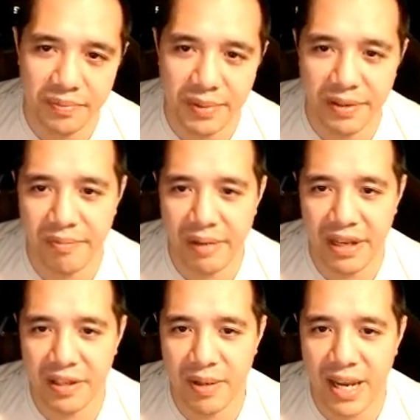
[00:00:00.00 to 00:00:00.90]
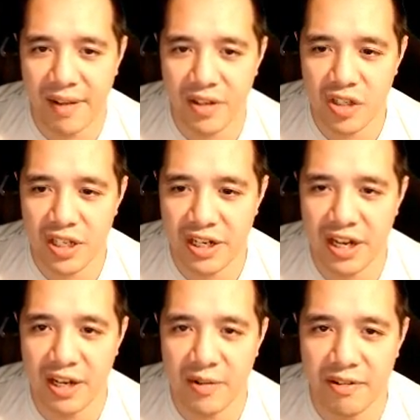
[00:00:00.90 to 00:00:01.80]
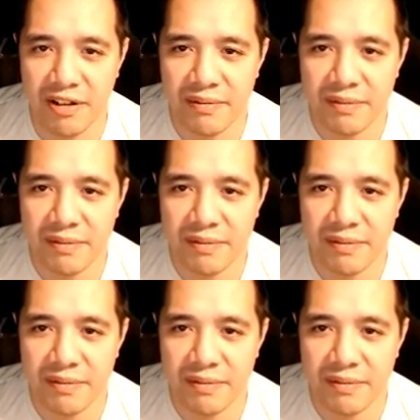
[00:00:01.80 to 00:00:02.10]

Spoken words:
But I think we have to just hit it anyway, right?